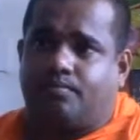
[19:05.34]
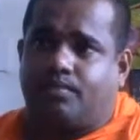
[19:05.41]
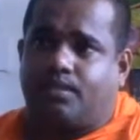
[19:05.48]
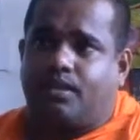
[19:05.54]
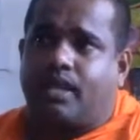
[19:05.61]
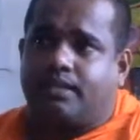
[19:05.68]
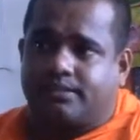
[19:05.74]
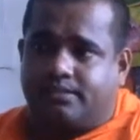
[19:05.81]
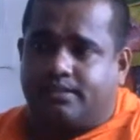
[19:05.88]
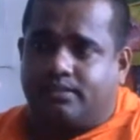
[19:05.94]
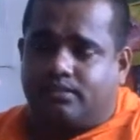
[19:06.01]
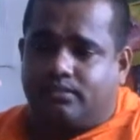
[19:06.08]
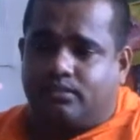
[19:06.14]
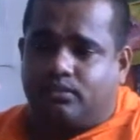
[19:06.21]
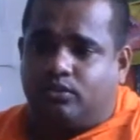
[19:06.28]
He has a
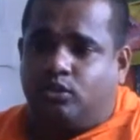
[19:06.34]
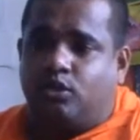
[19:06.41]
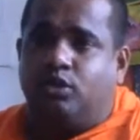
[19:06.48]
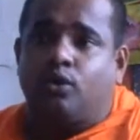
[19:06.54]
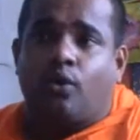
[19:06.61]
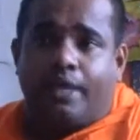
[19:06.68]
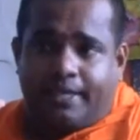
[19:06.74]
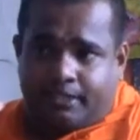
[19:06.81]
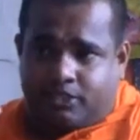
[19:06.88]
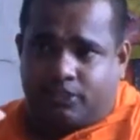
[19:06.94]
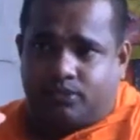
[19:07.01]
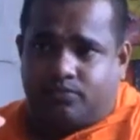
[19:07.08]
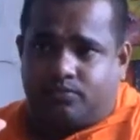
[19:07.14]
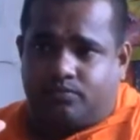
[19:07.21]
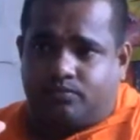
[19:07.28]
good knowledge
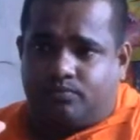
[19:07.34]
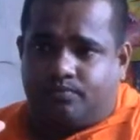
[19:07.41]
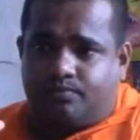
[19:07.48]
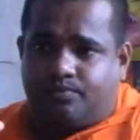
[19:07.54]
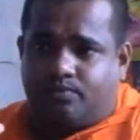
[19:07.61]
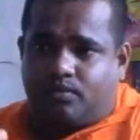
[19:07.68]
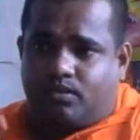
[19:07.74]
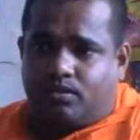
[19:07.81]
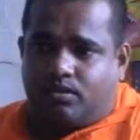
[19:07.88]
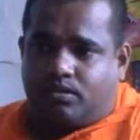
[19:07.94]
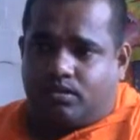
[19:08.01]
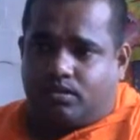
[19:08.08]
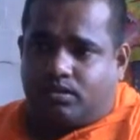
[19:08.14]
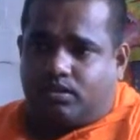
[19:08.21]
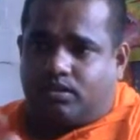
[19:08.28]

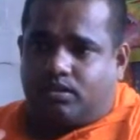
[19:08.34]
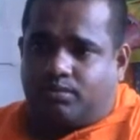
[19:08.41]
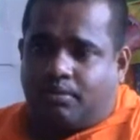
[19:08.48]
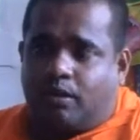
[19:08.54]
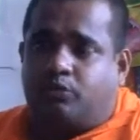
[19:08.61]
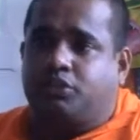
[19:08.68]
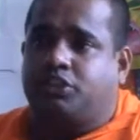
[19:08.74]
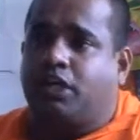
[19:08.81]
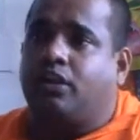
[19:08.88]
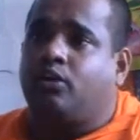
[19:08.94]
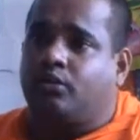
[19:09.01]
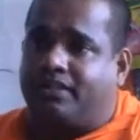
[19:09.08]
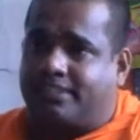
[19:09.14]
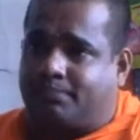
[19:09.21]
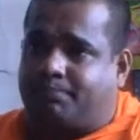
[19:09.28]
about
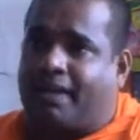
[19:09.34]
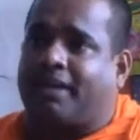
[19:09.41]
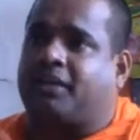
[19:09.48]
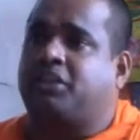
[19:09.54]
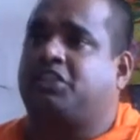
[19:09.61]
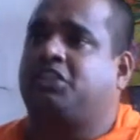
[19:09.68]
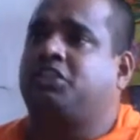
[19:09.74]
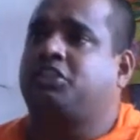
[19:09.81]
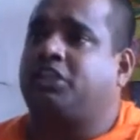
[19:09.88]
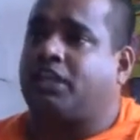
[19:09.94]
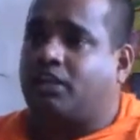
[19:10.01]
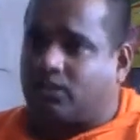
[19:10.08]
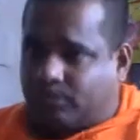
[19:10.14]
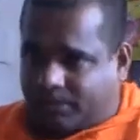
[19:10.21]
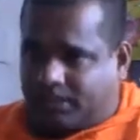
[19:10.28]
generosity. He is practicing
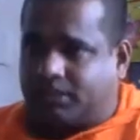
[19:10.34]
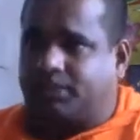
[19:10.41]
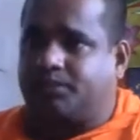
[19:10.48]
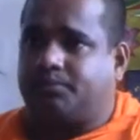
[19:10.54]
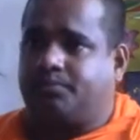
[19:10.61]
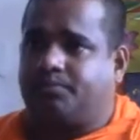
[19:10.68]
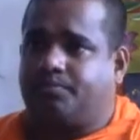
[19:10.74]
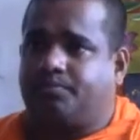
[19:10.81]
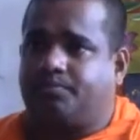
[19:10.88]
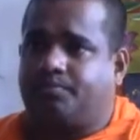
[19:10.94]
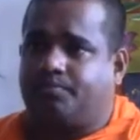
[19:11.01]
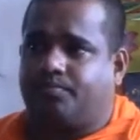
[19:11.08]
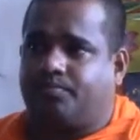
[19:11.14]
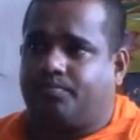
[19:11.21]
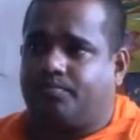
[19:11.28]
generosity.
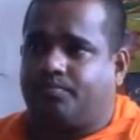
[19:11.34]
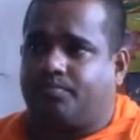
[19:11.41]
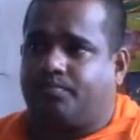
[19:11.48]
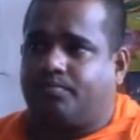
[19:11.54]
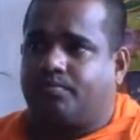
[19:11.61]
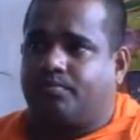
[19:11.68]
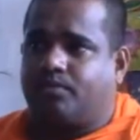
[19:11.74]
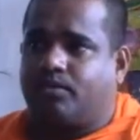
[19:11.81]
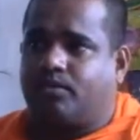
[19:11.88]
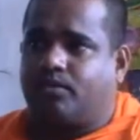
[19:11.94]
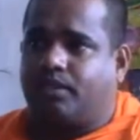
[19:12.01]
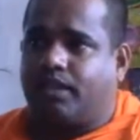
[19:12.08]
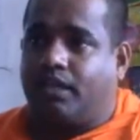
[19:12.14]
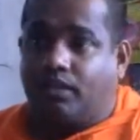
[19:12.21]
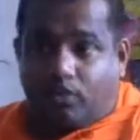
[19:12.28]

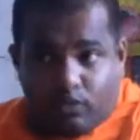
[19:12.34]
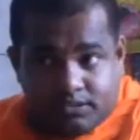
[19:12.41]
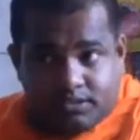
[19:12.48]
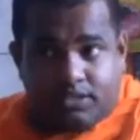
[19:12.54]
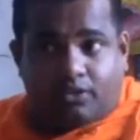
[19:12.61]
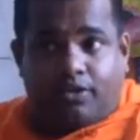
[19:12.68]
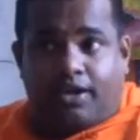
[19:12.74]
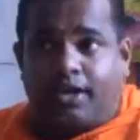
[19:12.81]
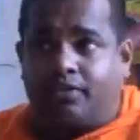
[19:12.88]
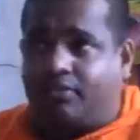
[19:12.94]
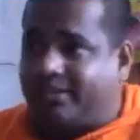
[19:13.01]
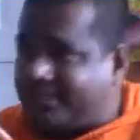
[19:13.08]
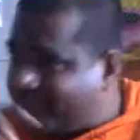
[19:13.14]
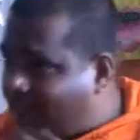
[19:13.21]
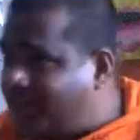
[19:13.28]
Okay. He knows the great
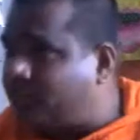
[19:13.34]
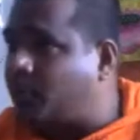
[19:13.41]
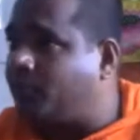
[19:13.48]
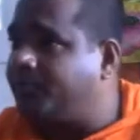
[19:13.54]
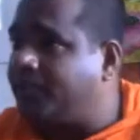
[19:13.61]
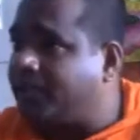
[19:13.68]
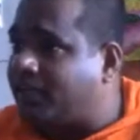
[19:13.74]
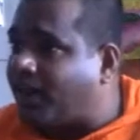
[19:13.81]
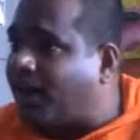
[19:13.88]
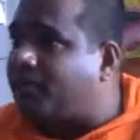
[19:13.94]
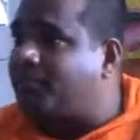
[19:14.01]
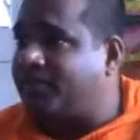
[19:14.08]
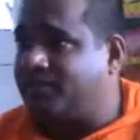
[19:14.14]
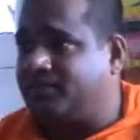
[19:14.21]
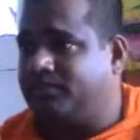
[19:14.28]
result of that
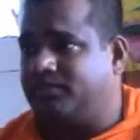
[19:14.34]
karma.